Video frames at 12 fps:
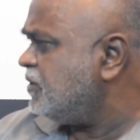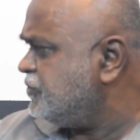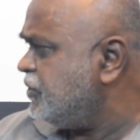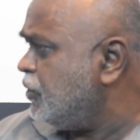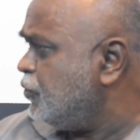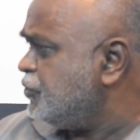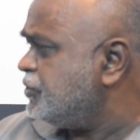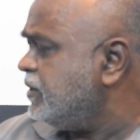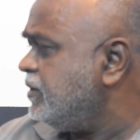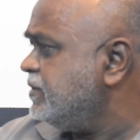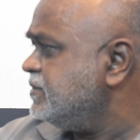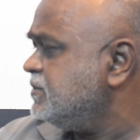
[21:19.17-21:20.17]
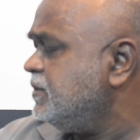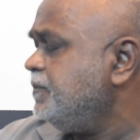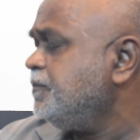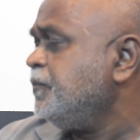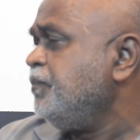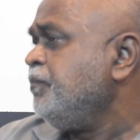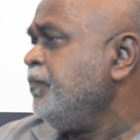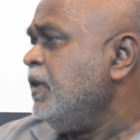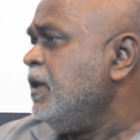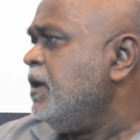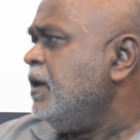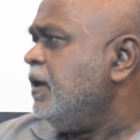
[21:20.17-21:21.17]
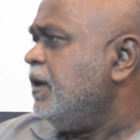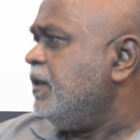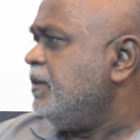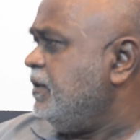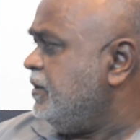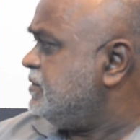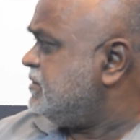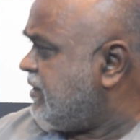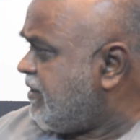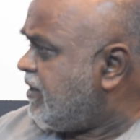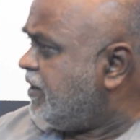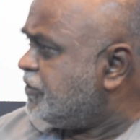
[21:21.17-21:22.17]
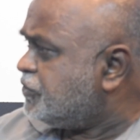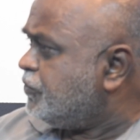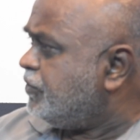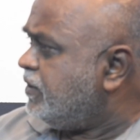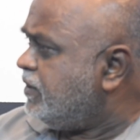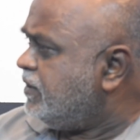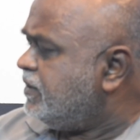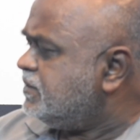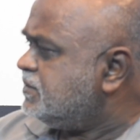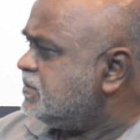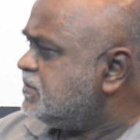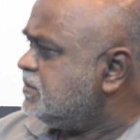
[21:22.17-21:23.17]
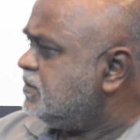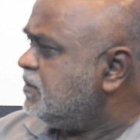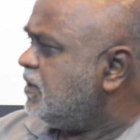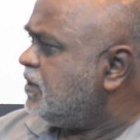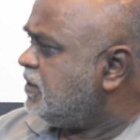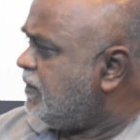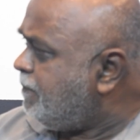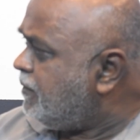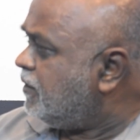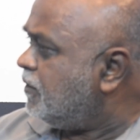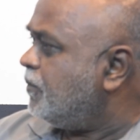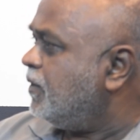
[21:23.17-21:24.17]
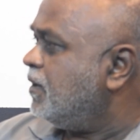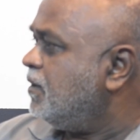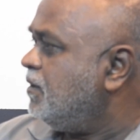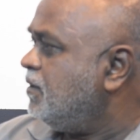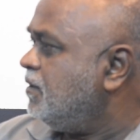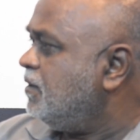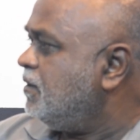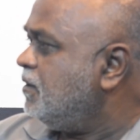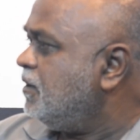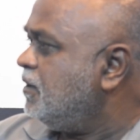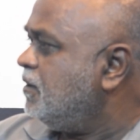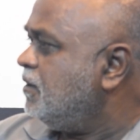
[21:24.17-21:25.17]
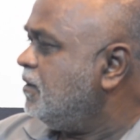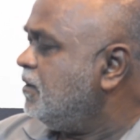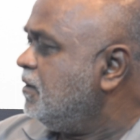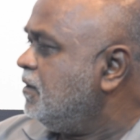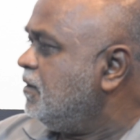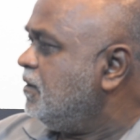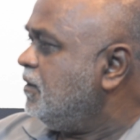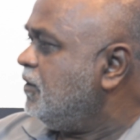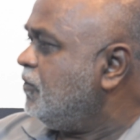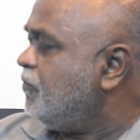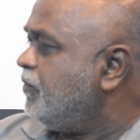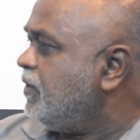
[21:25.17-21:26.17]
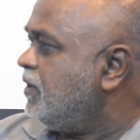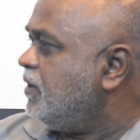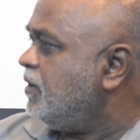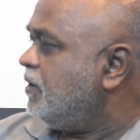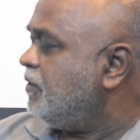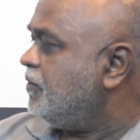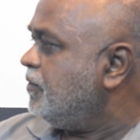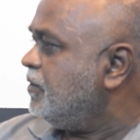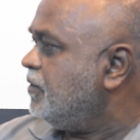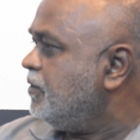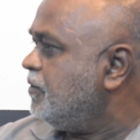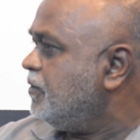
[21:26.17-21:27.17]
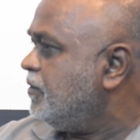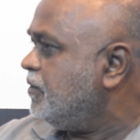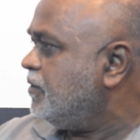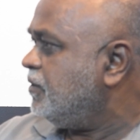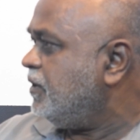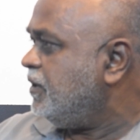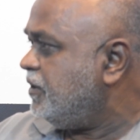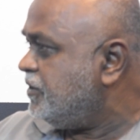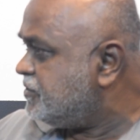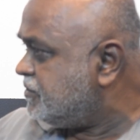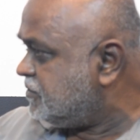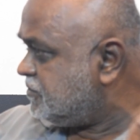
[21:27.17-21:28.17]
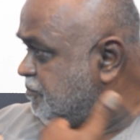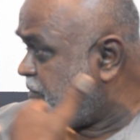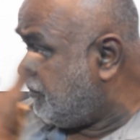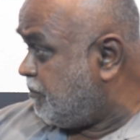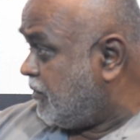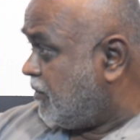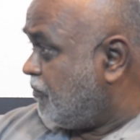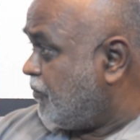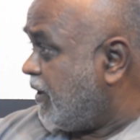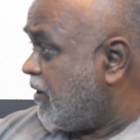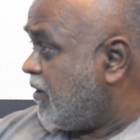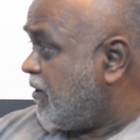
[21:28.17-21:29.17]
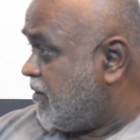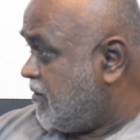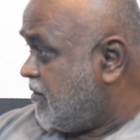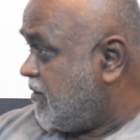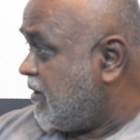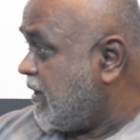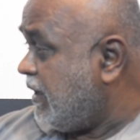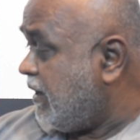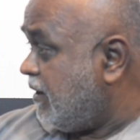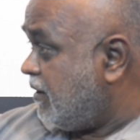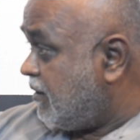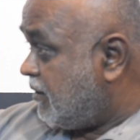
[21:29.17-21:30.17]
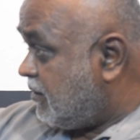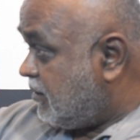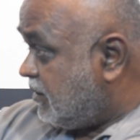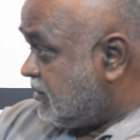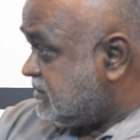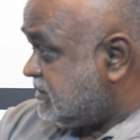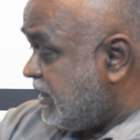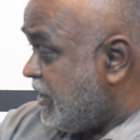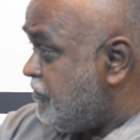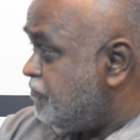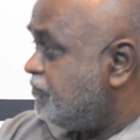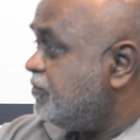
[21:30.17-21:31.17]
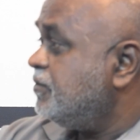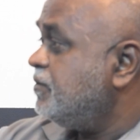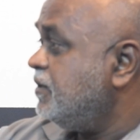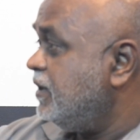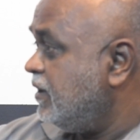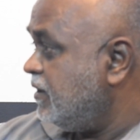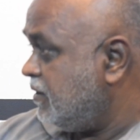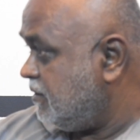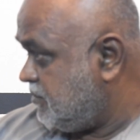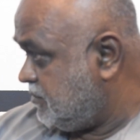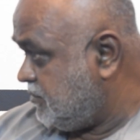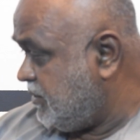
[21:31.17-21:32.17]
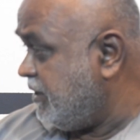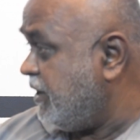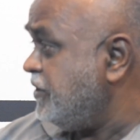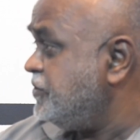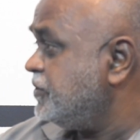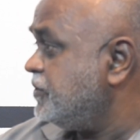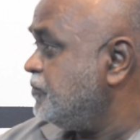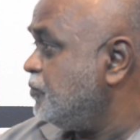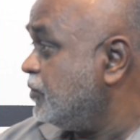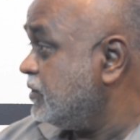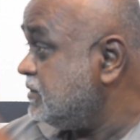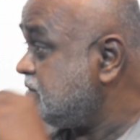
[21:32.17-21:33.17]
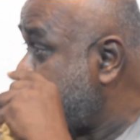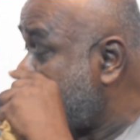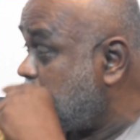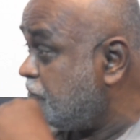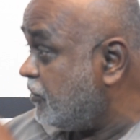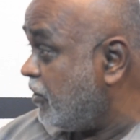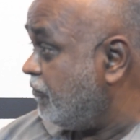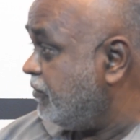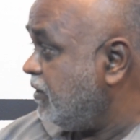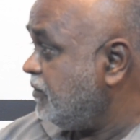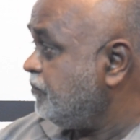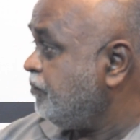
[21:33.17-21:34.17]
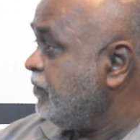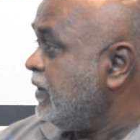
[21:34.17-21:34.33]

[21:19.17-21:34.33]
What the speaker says: done shallow studies. The Syria story is a typical one, where the indigenous people went and saved the indentured workers from drowning.